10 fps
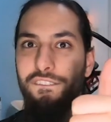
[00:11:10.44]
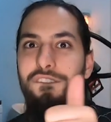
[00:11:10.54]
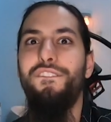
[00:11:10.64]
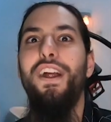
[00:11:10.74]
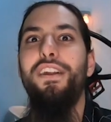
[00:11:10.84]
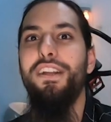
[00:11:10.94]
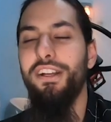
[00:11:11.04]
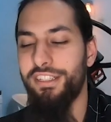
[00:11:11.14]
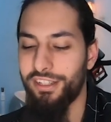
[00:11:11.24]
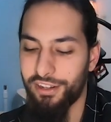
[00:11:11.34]
Very
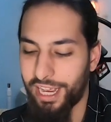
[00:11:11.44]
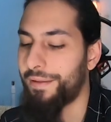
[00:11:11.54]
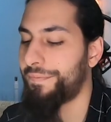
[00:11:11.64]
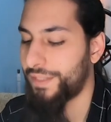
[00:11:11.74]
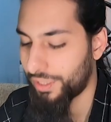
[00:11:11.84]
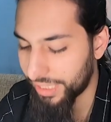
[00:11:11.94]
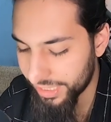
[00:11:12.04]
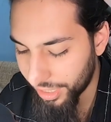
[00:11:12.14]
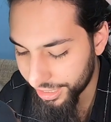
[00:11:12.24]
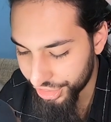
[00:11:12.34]
good. Okay, so these
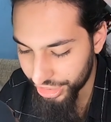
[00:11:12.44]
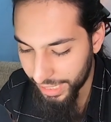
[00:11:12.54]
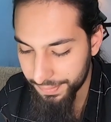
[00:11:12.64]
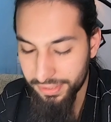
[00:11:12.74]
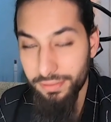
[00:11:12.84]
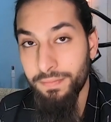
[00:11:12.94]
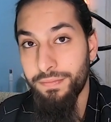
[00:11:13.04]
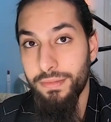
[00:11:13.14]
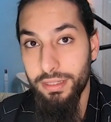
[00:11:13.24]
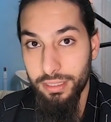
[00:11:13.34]
are the shapes,
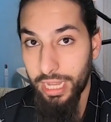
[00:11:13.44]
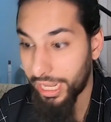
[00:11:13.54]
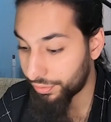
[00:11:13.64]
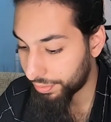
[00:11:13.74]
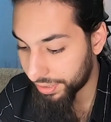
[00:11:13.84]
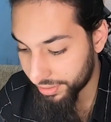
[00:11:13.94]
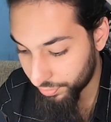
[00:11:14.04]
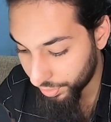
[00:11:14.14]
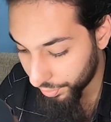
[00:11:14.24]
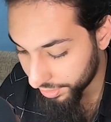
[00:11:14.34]
and we
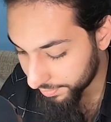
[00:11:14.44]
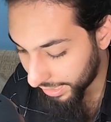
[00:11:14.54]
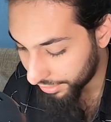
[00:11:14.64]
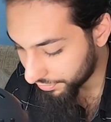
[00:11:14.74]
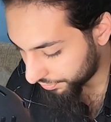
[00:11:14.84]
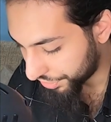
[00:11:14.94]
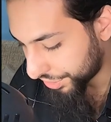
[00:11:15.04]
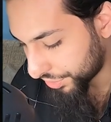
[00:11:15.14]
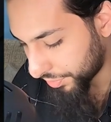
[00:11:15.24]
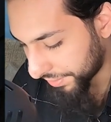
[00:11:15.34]
wrote it down, which
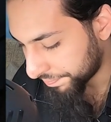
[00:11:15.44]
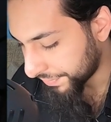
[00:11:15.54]
is great.